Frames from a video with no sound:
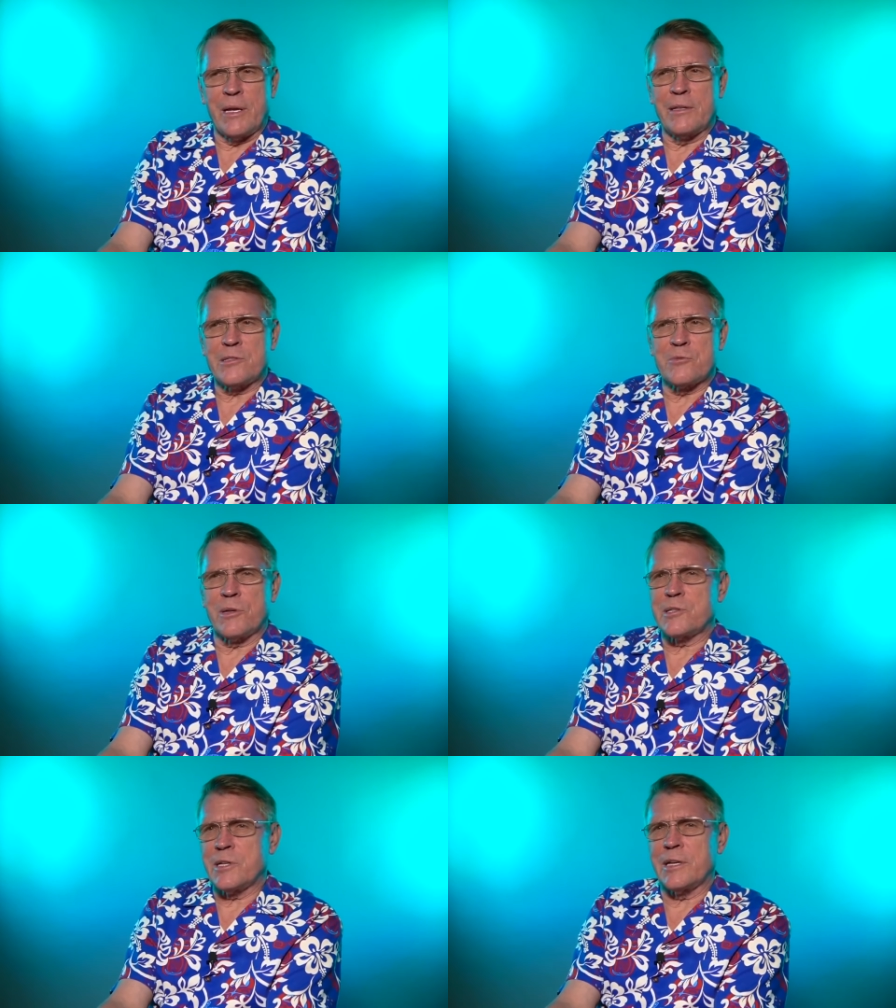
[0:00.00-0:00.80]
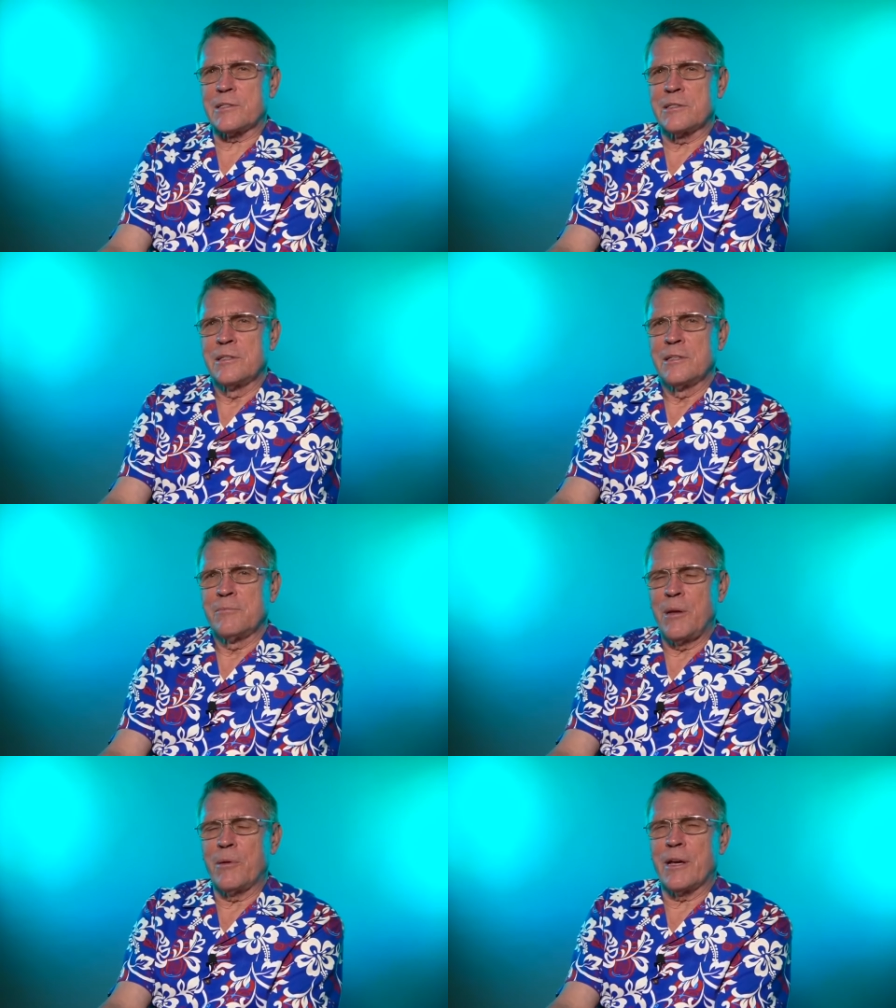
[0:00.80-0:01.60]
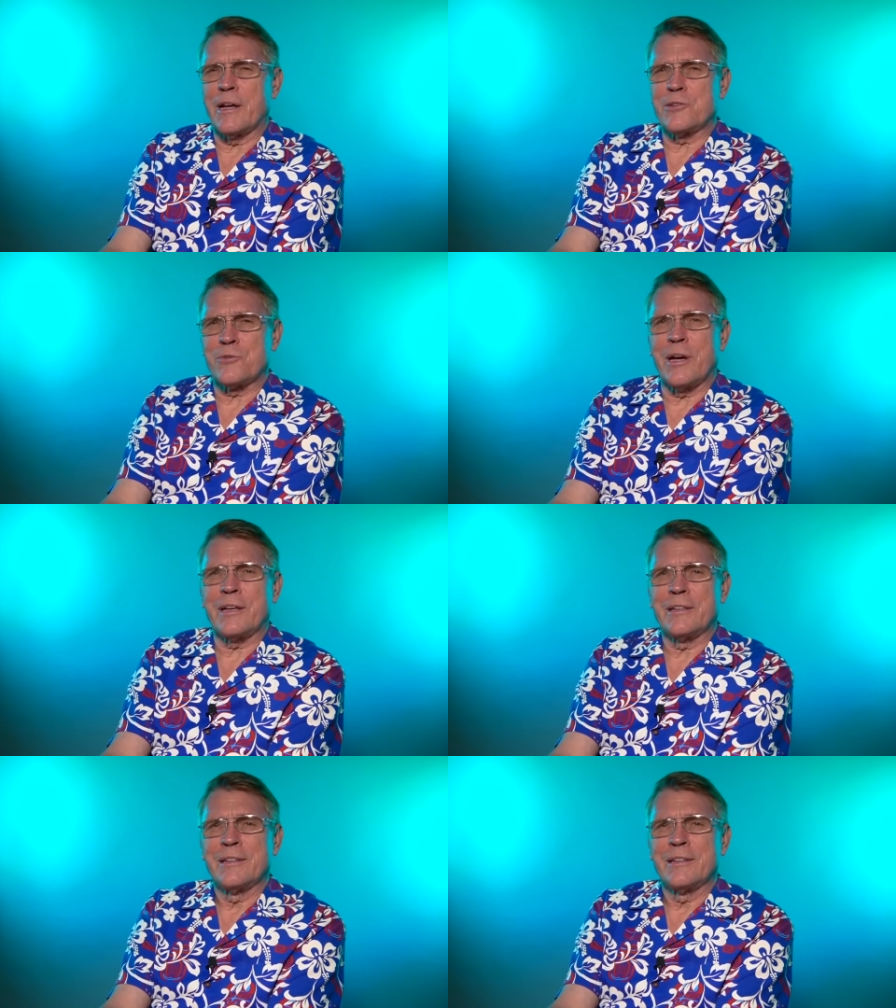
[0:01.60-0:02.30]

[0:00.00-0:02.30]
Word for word: Man, this is what it says. Maybe God is right.